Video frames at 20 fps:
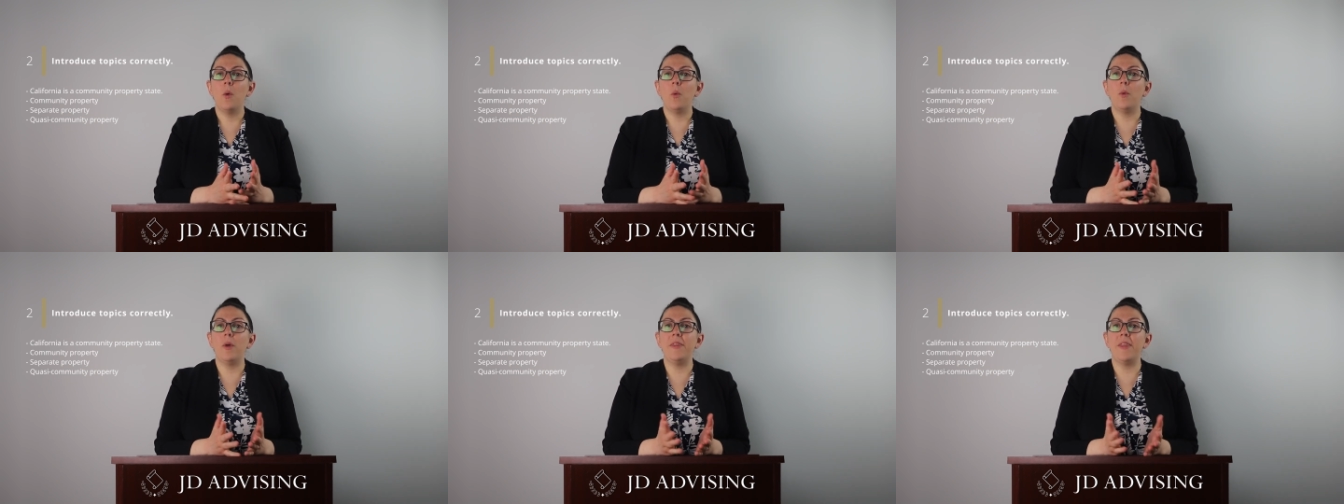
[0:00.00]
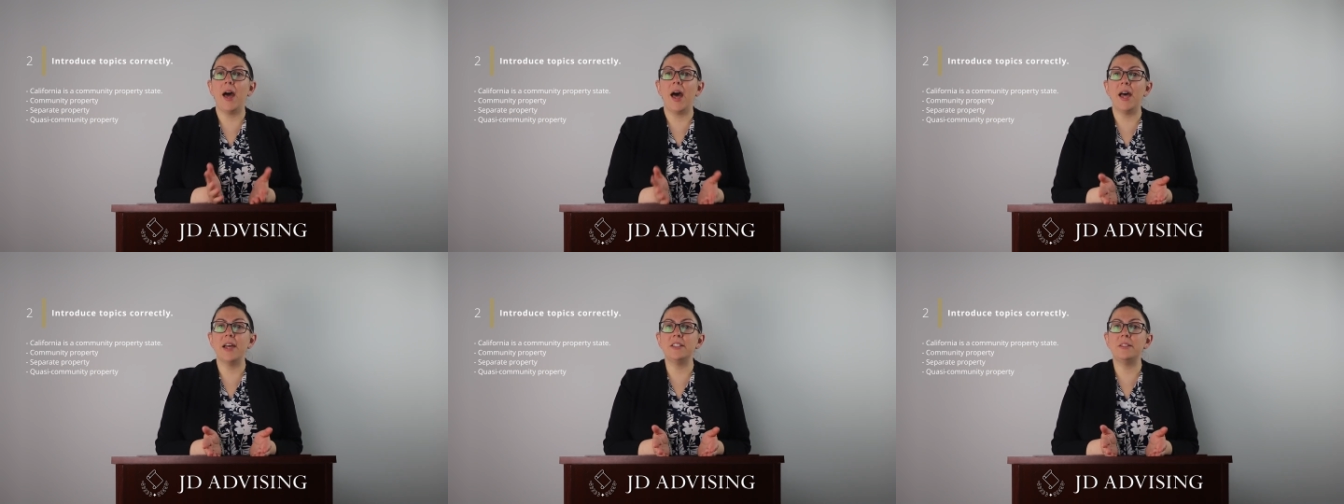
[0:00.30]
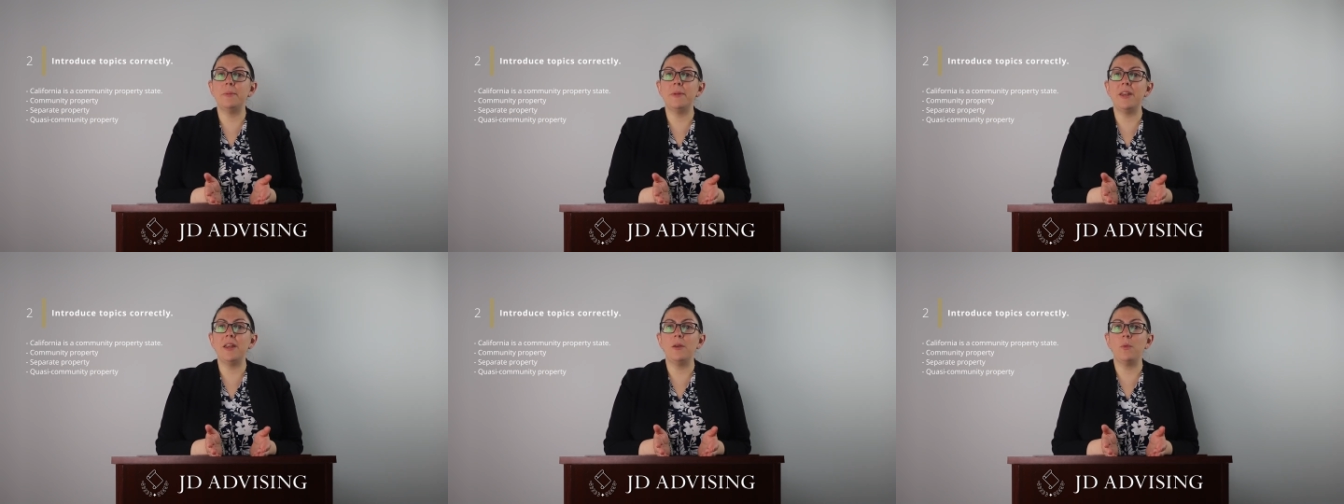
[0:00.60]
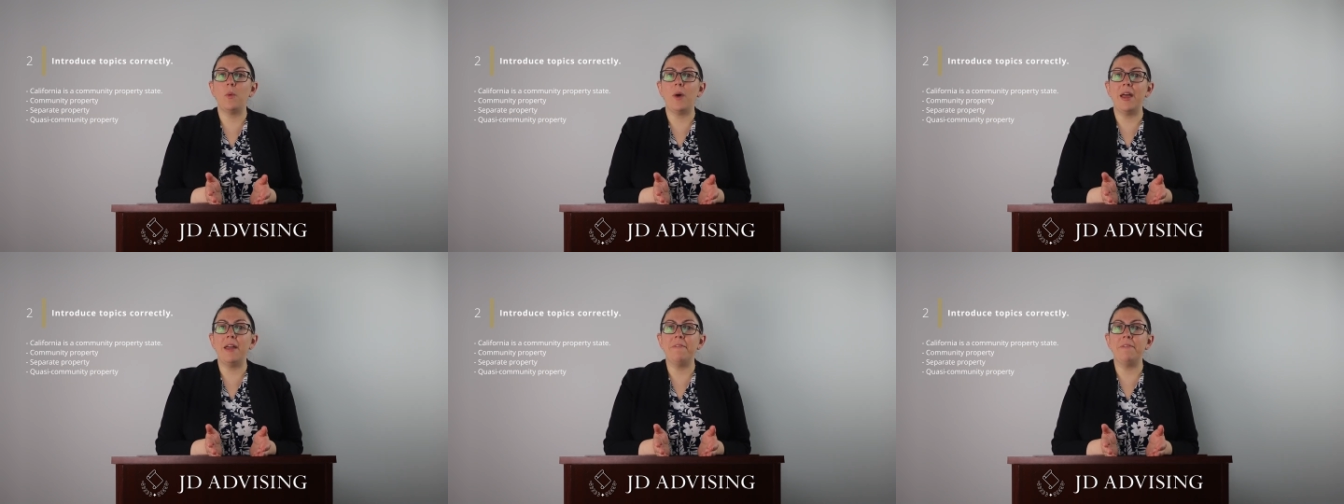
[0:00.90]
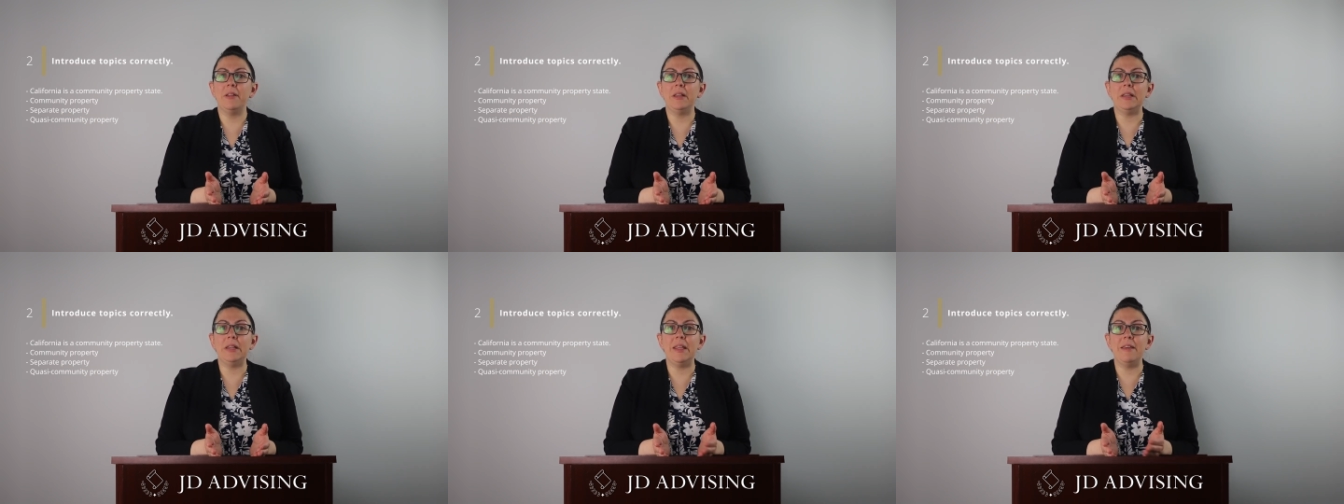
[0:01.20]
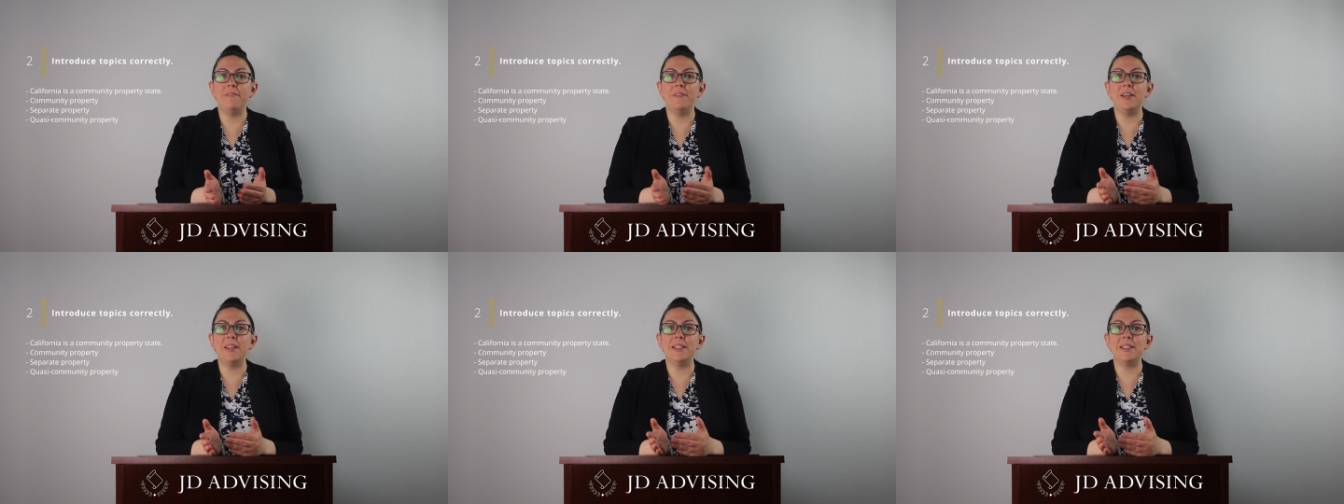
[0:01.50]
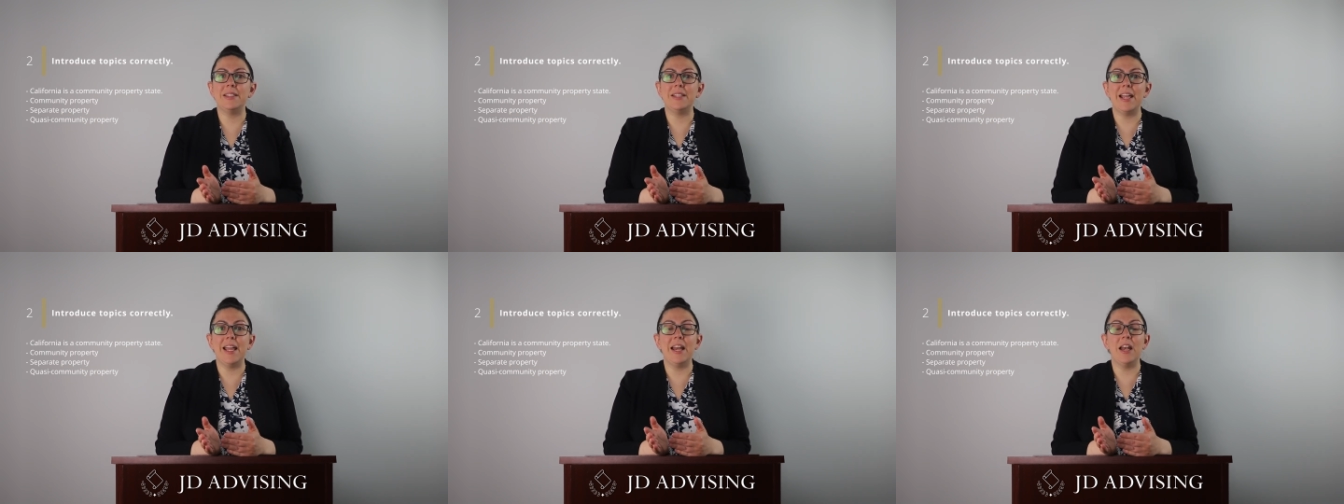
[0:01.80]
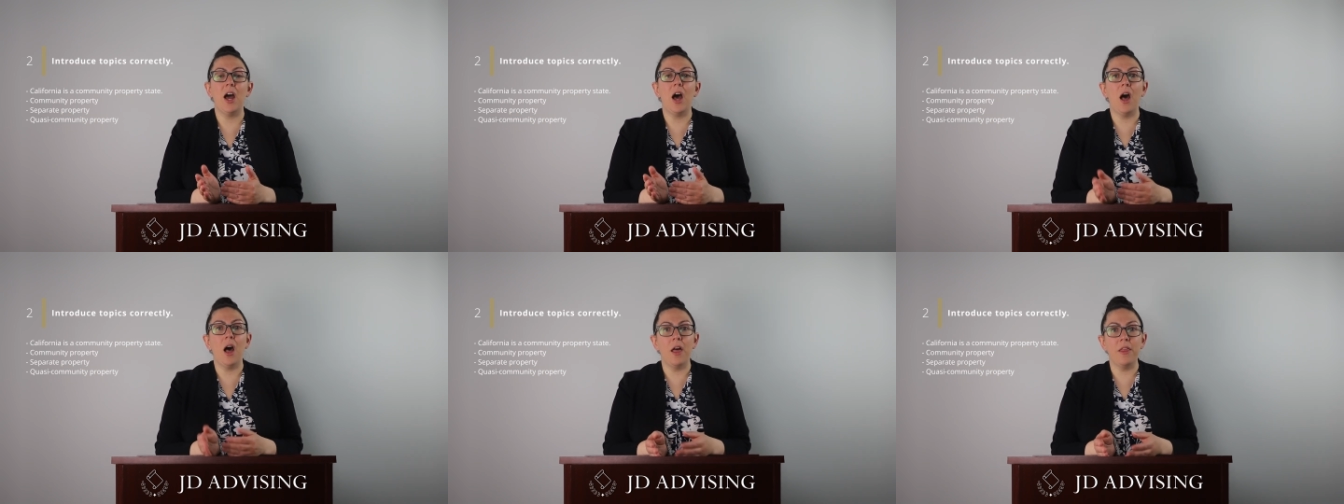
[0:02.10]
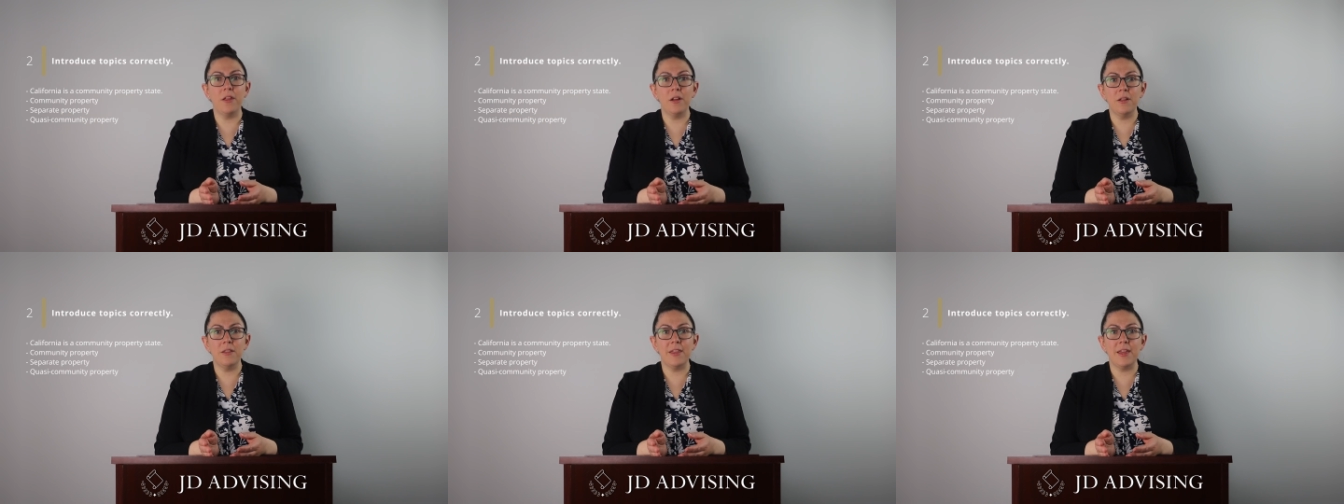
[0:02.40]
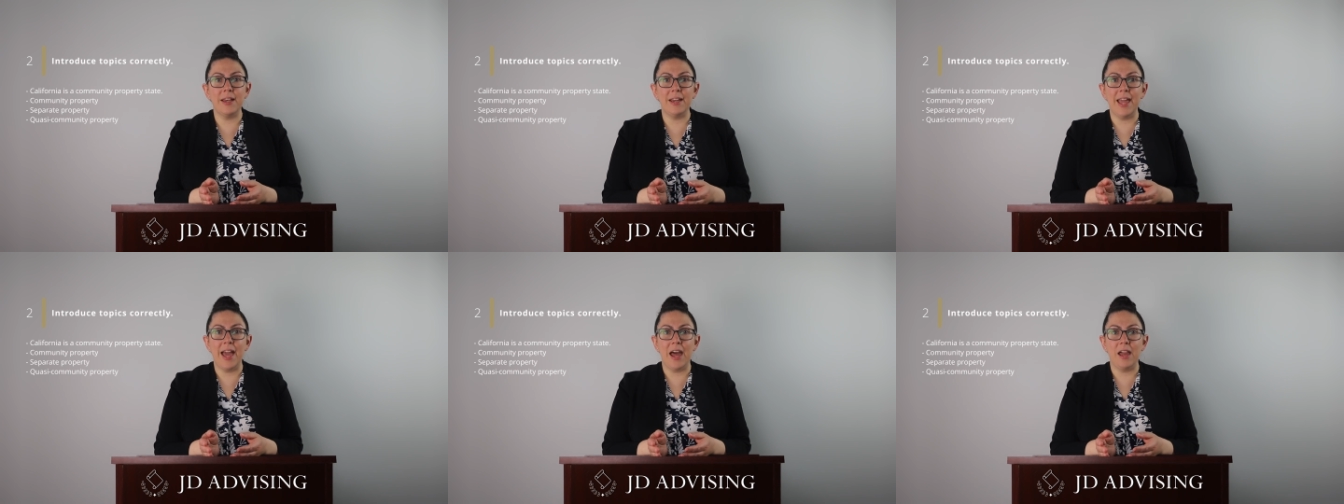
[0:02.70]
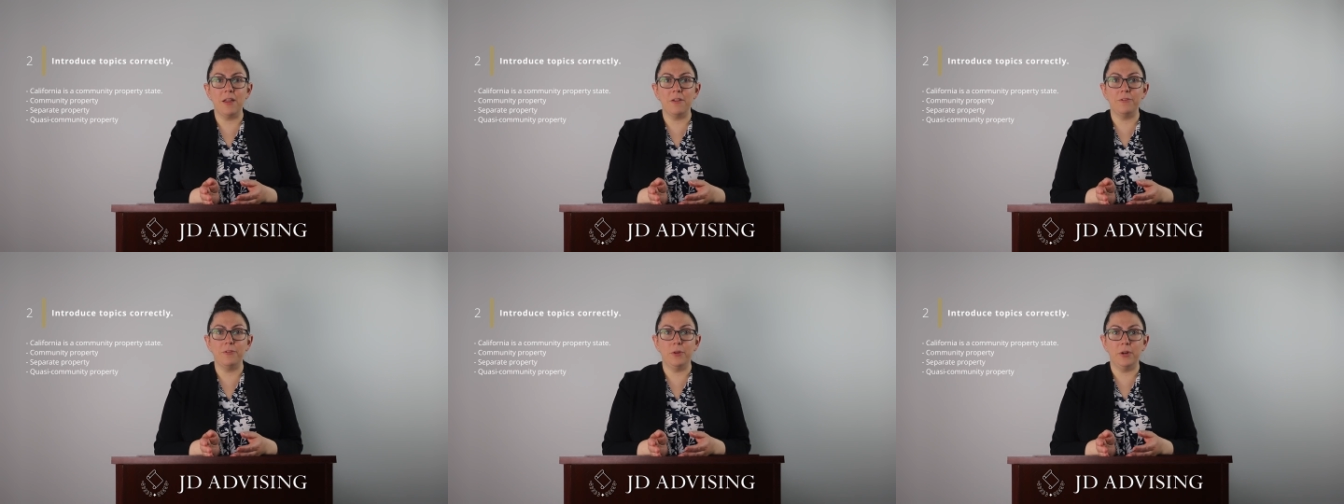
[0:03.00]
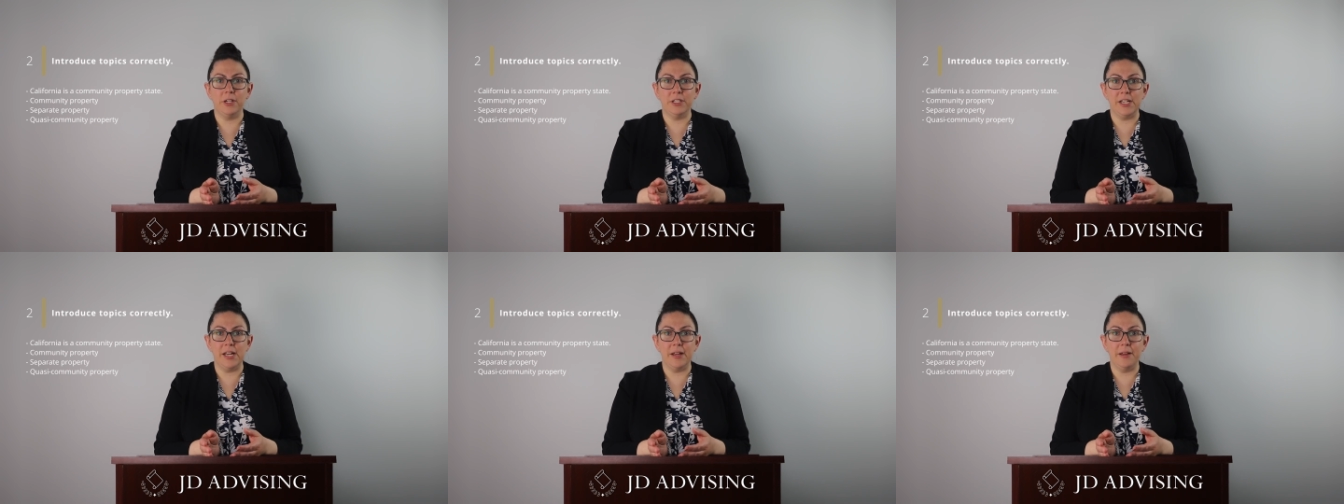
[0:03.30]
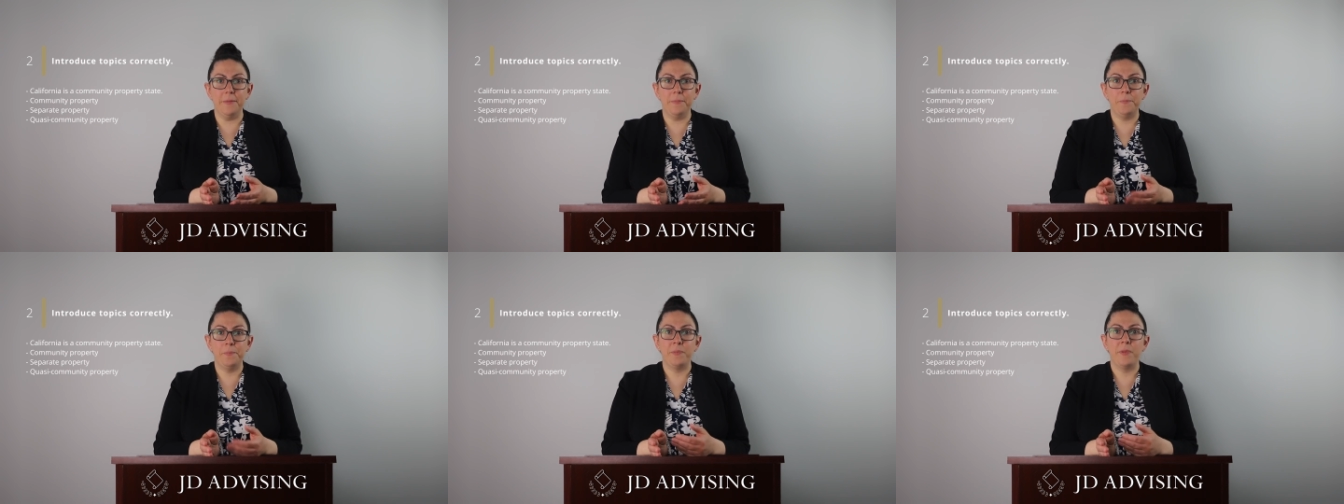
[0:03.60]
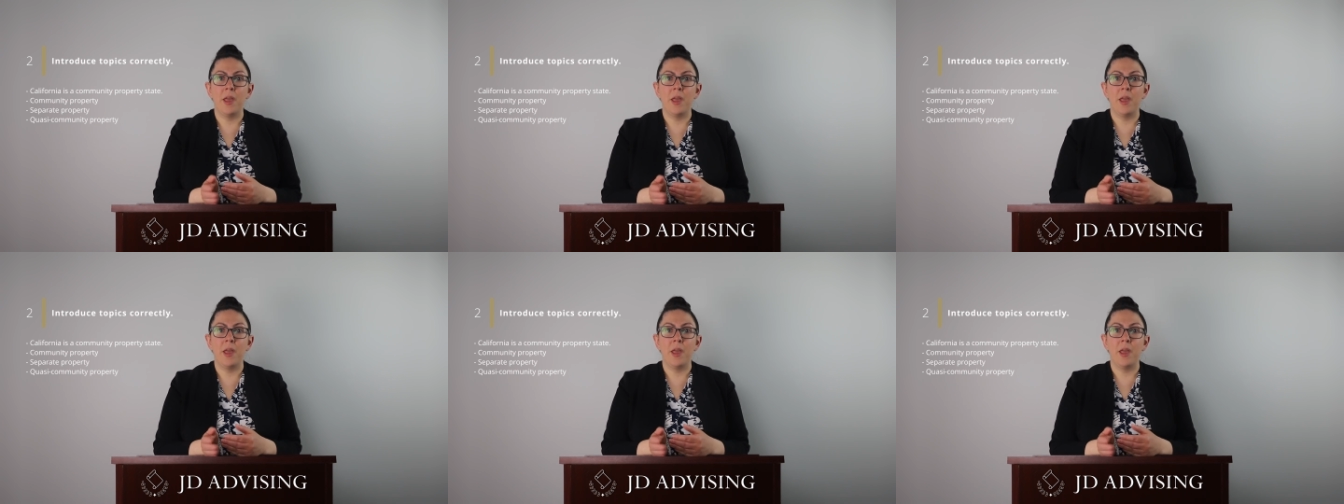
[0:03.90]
when the husband and wife live in a state other than California,